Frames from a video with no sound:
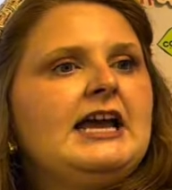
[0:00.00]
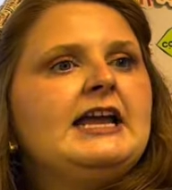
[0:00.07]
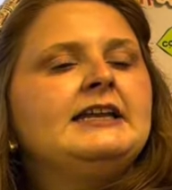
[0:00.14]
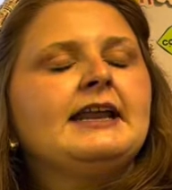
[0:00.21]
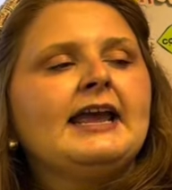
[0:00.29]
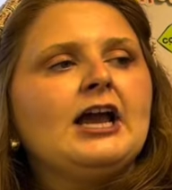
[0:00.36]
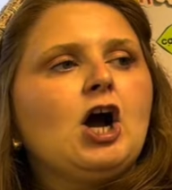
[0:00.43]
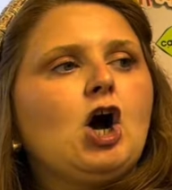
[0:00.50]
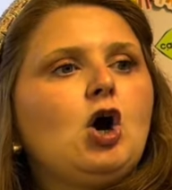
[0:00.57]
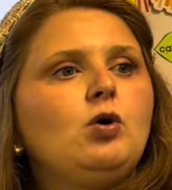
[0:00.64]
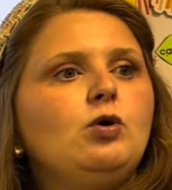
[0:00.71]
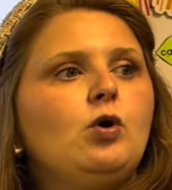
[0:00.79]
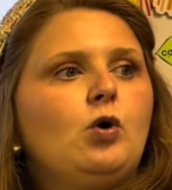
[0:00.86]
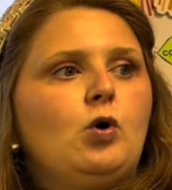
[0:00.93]

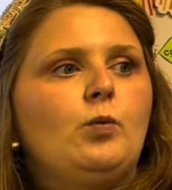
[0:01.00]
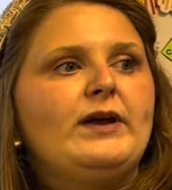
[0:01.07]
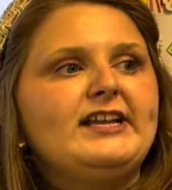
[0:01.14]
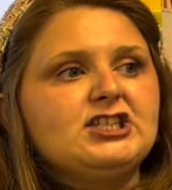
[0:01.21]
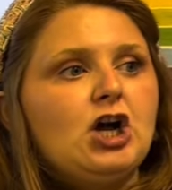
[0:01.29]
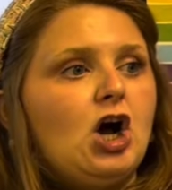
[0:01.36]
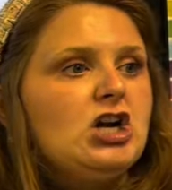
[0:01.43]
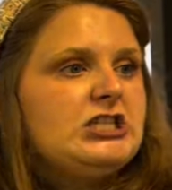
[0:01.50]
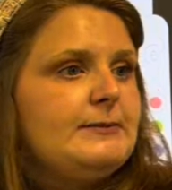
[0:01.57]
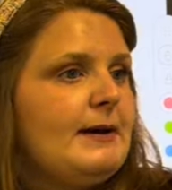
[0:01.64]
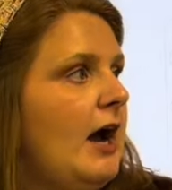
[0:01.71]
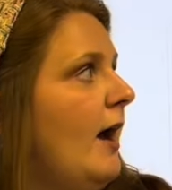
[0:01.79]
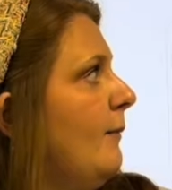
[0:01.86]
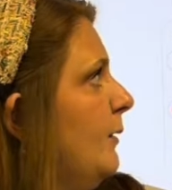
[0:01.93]
Now, we talked
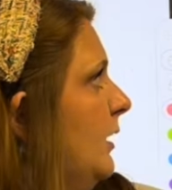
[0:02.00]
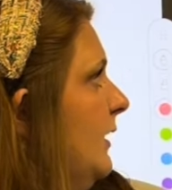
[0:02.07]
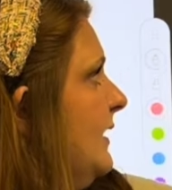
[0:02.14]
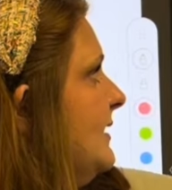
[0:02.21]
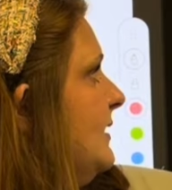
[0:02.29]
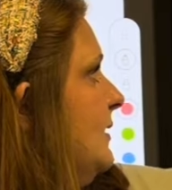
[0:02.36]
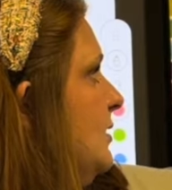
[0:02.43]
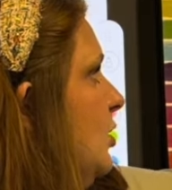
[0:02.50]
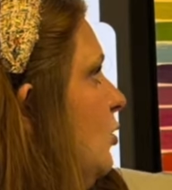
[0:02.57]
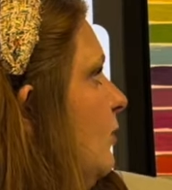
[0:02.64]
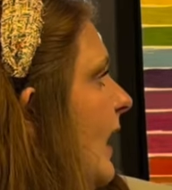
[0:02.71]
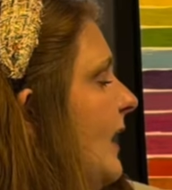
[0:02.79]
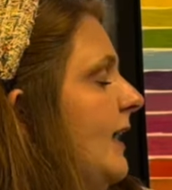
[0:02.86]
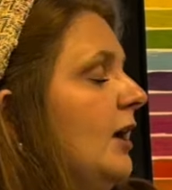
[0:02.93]
about, it's still
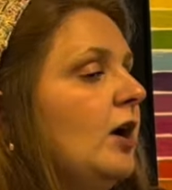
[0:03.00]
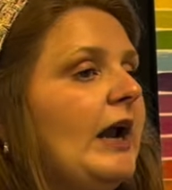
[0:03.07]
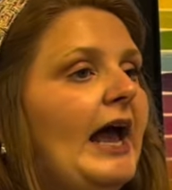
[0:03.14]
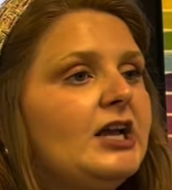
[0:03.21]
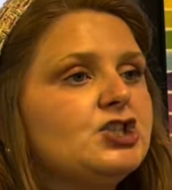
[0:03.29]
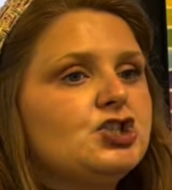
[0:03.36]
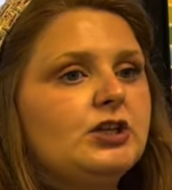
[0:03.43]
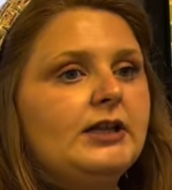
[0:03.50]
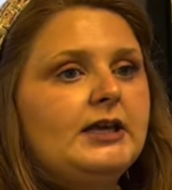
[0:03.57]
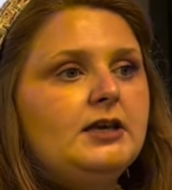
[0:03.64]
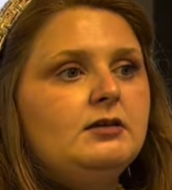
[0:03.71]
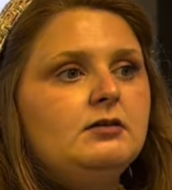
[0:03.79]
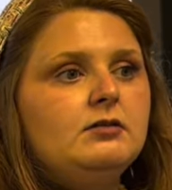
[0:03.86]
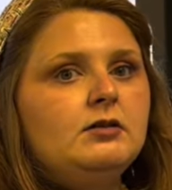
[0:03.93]
right here actually,
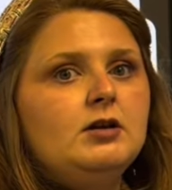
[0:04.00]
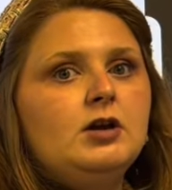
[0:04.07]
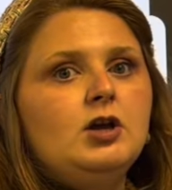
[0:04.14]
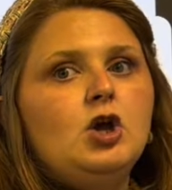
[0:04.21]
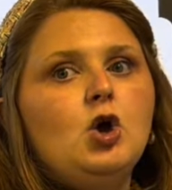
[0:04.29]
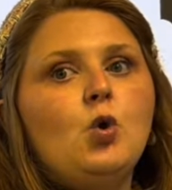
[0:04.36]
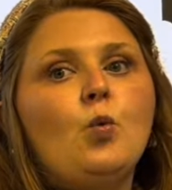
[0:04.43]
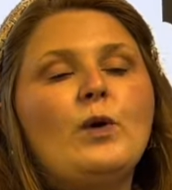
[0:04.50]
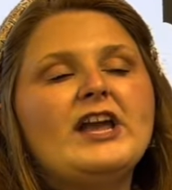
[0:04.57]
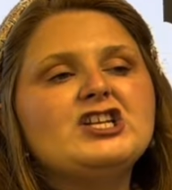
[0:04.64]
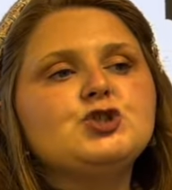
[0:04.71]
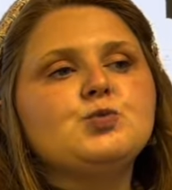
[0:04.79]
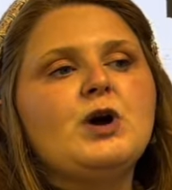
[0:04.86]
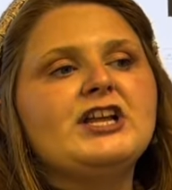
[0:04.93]

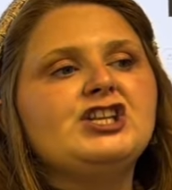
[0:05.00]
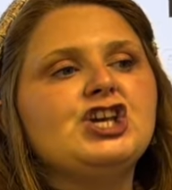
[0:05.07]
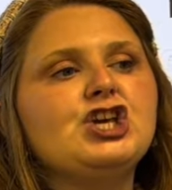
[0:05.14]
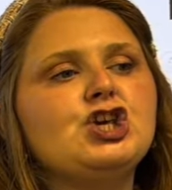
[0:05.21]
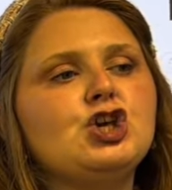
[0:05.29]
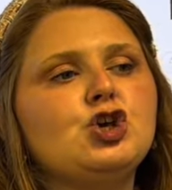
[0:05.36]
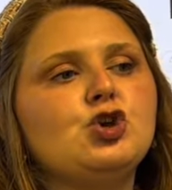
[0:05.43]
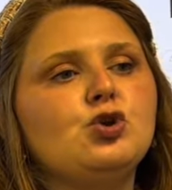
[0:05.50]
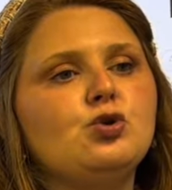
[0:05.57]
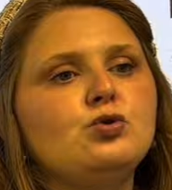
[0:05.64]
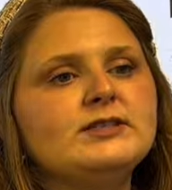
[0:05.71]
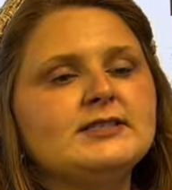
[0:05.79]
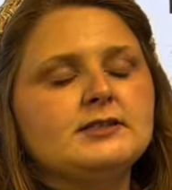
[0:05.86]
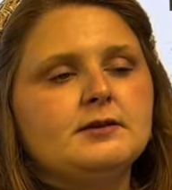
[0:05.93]
which one to
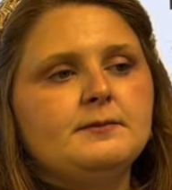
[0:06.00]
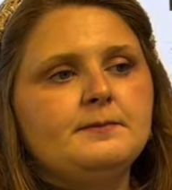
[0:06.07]
use.